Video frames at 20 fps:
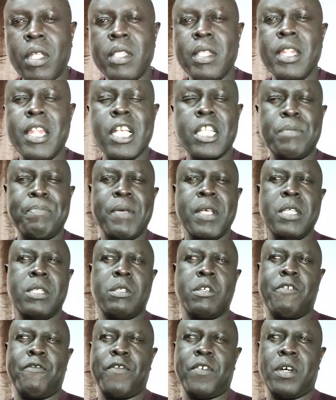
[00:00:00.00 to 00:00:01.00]
the next
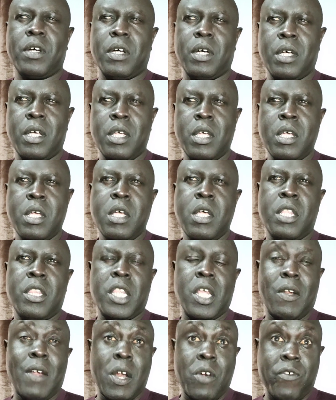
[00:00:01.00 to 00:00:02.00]
phase of
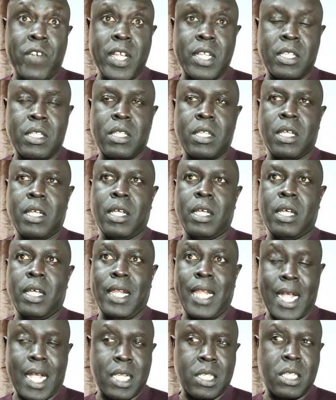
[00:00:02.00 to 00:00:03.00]
the run race.
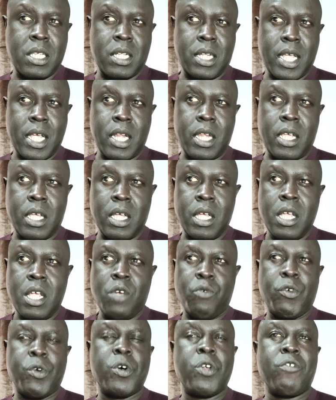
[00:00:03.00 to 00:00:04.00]
Like I said earlier,
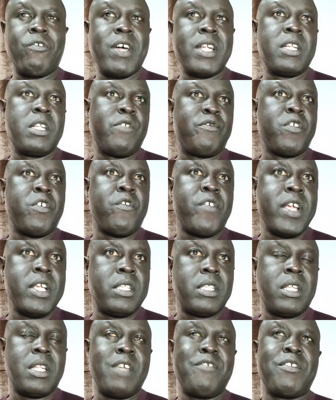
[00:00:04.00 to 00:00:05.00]
we all run a different
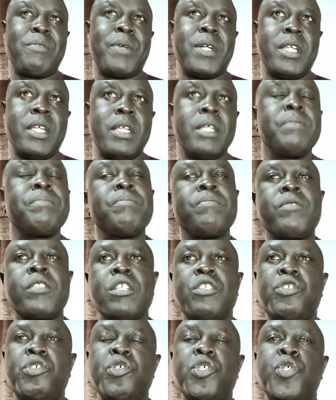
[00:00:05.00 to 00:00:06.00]
race, and everybody
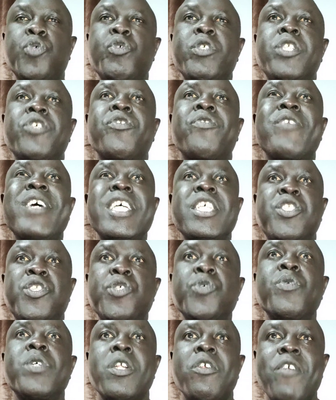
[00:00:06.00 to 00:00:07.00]
choose which race do
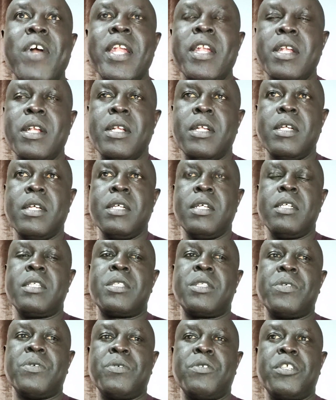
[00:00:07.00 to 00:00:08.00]
you want to run.
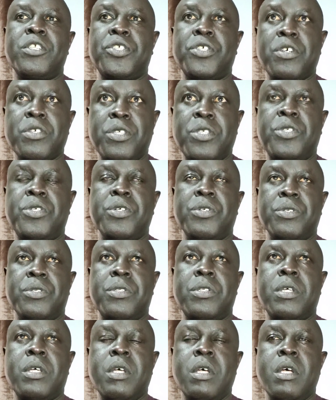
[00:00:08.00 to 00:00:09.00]
So the choice is
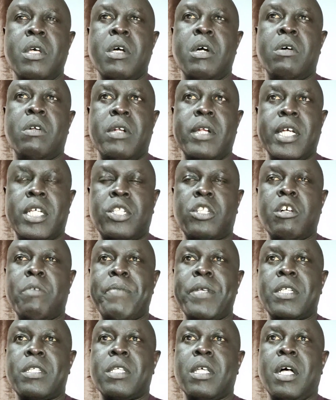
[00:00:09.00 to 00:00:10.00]
yours. On the next
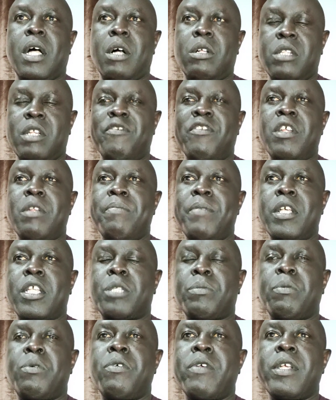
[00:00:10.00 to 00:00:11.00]
topics, I'll definitely be
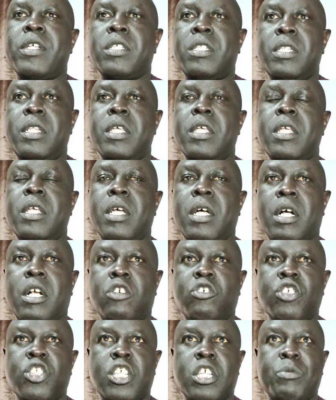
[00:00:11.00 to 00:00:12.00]
exploring the
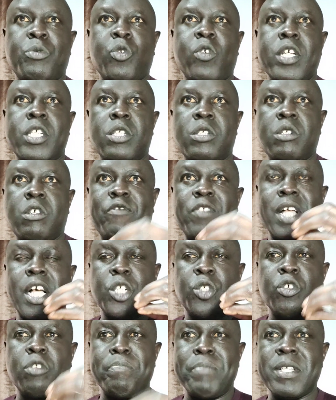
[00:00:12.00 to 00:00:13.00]
conceptualization of the
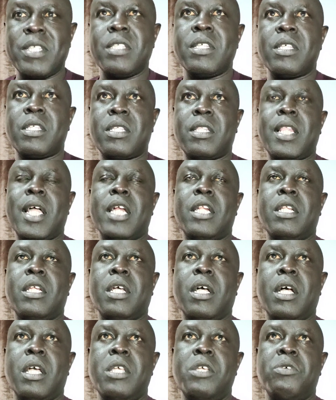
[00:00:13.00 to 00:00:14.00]
actual business
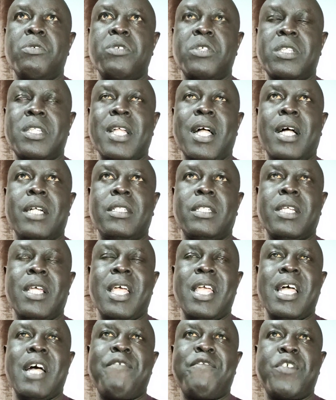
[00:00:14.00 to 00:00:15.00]
that you could start.
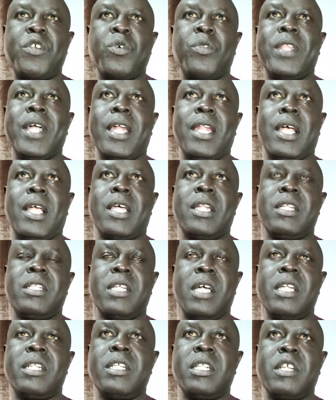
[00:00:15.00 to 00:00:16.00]
I have few that I can
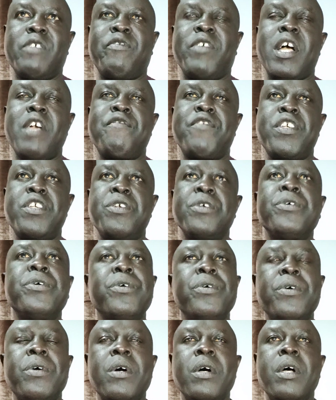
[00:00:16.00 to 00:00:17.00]
identify for
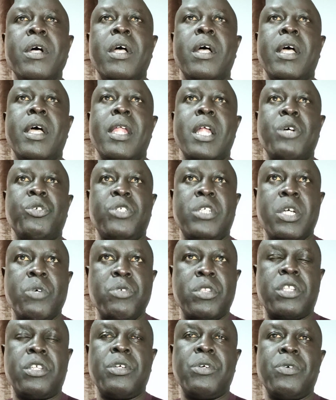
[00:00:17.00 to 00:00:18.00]
you, and I'll share
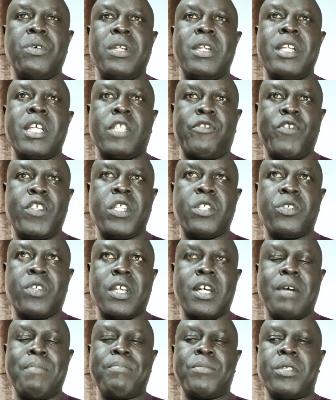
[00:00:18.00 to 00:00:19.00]
with you in the next video to
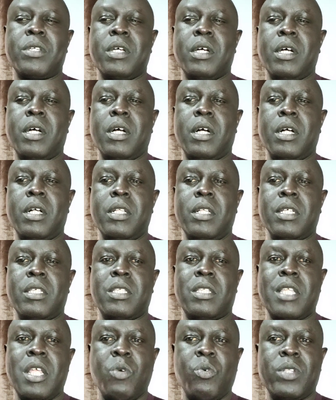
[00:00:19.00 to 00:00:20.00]
come.
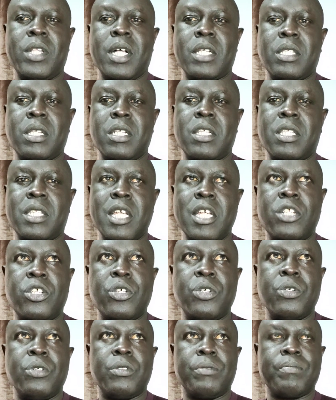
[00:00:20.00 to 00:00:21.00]
Just stay with us and stay
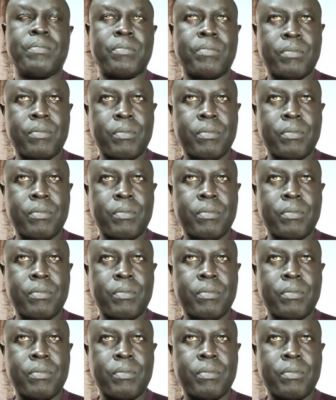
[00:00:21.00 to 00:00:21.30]
tuned.